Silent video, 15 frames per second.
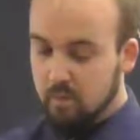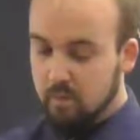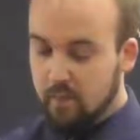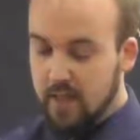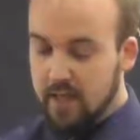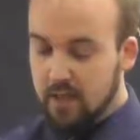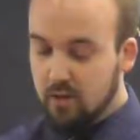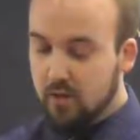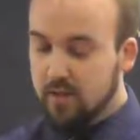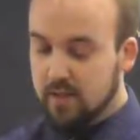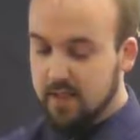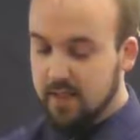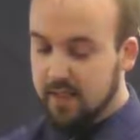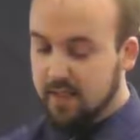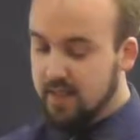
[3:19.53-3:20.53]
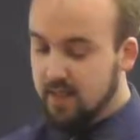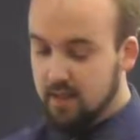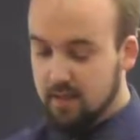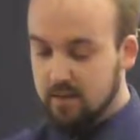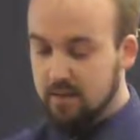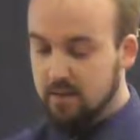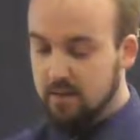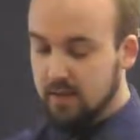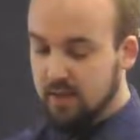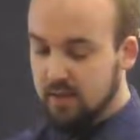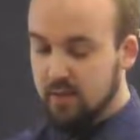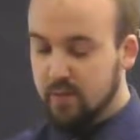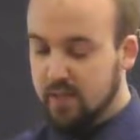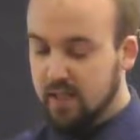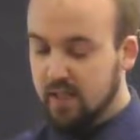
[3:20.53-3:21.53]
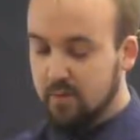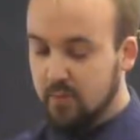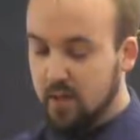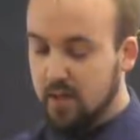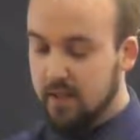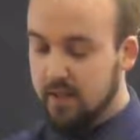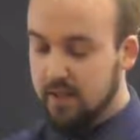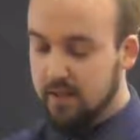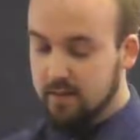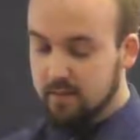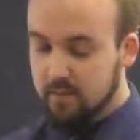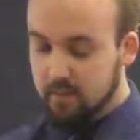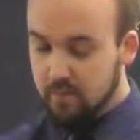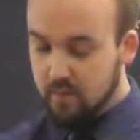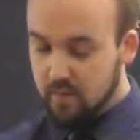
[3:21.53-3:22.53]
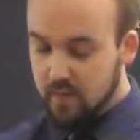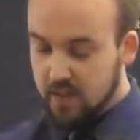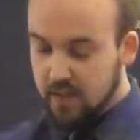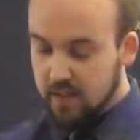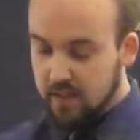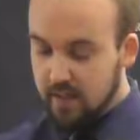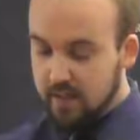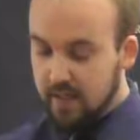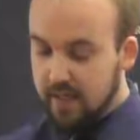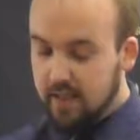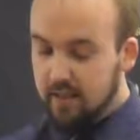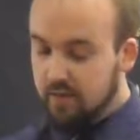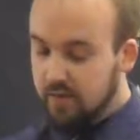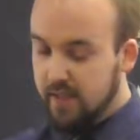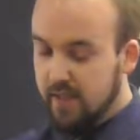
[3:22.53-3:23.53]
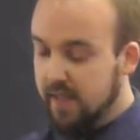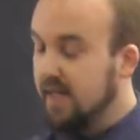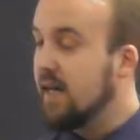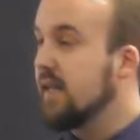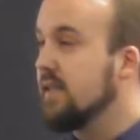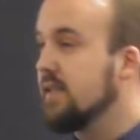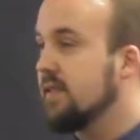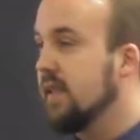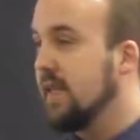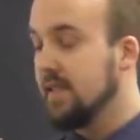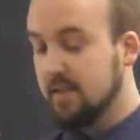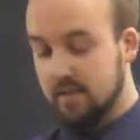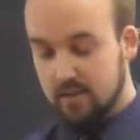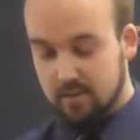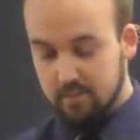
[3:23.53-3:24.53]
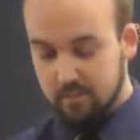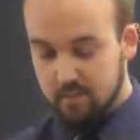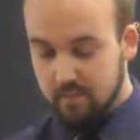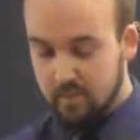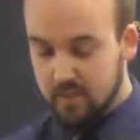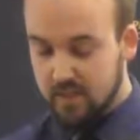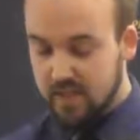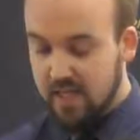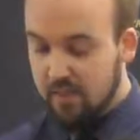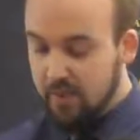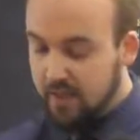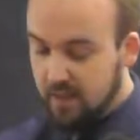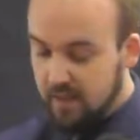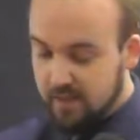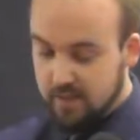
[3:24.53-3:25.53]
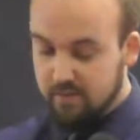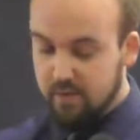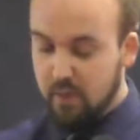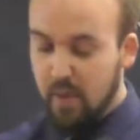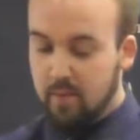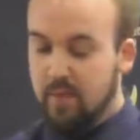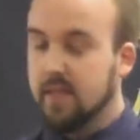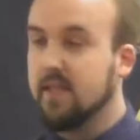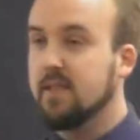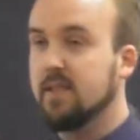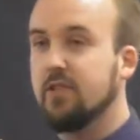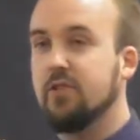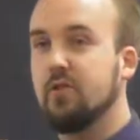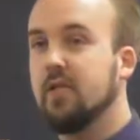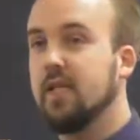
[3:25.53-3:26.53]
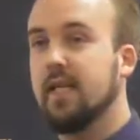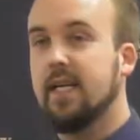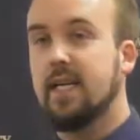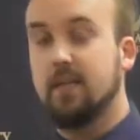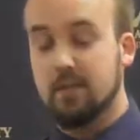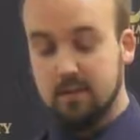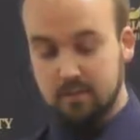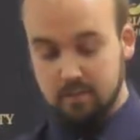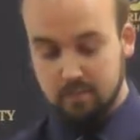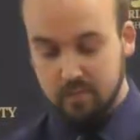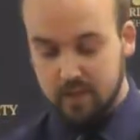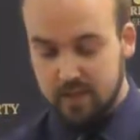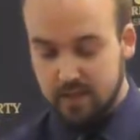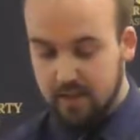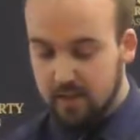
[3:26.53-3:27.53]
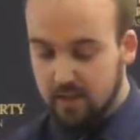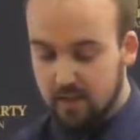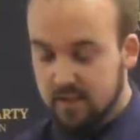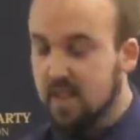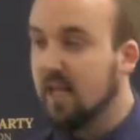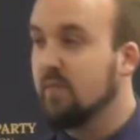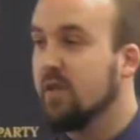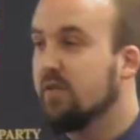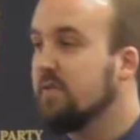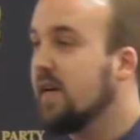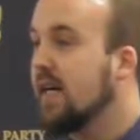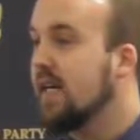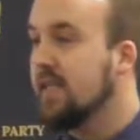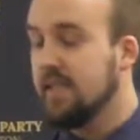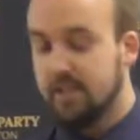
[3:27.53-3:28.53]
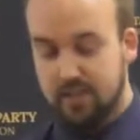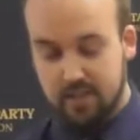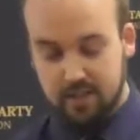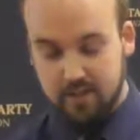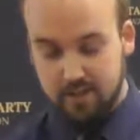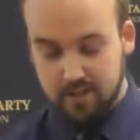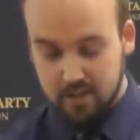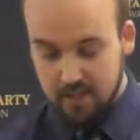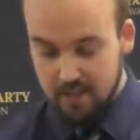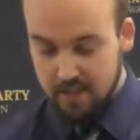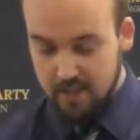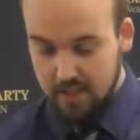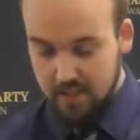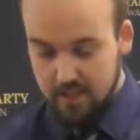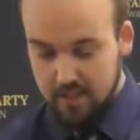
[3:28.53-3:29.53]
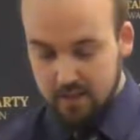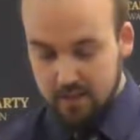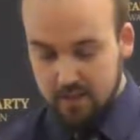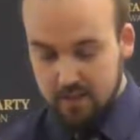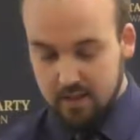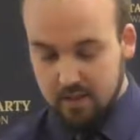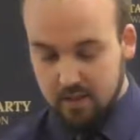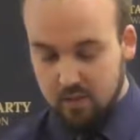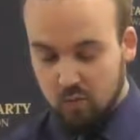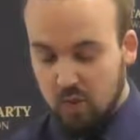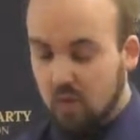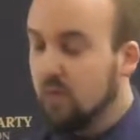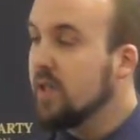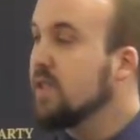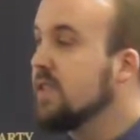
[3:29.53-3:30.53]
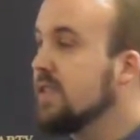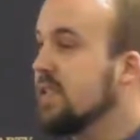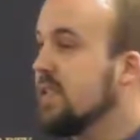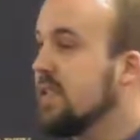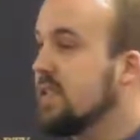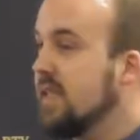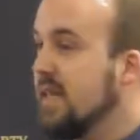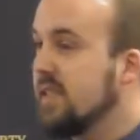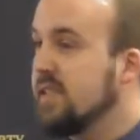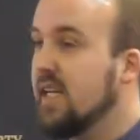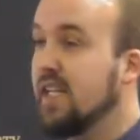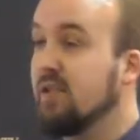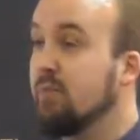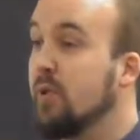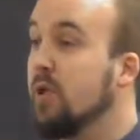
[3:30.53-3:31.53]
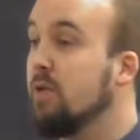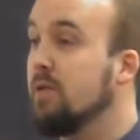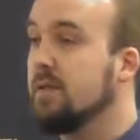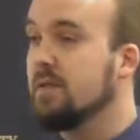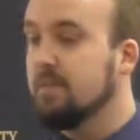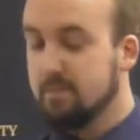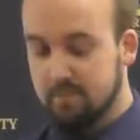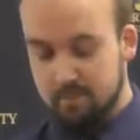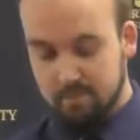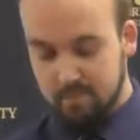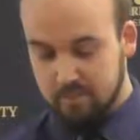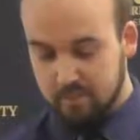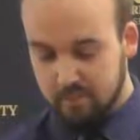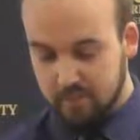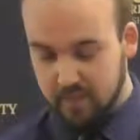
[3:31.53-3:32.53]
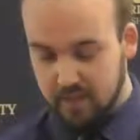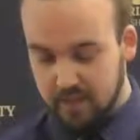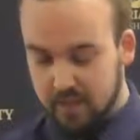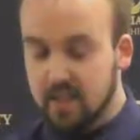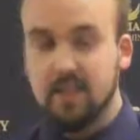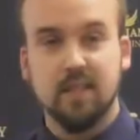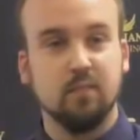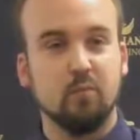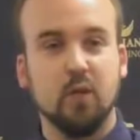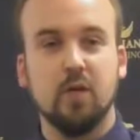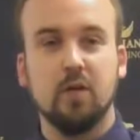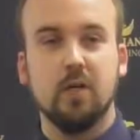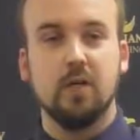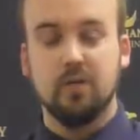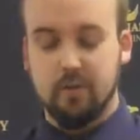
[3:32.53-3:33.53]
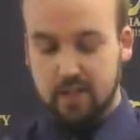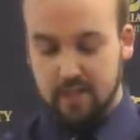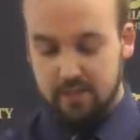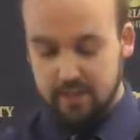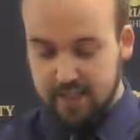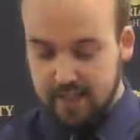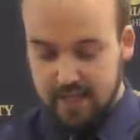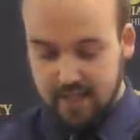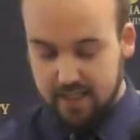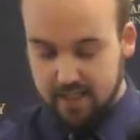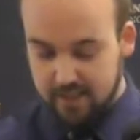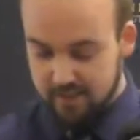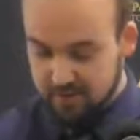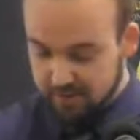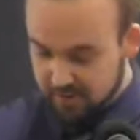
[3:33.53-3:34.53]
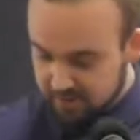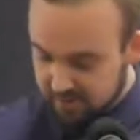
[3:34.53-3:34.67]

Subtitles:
My goal is to get the Libertarian Party in the ring and out of the stands. Democrats and Republicans are dueling it out. You see it all the time, they're fighting each other. While we're just in the stands yelling, boo. Boo, get out of here.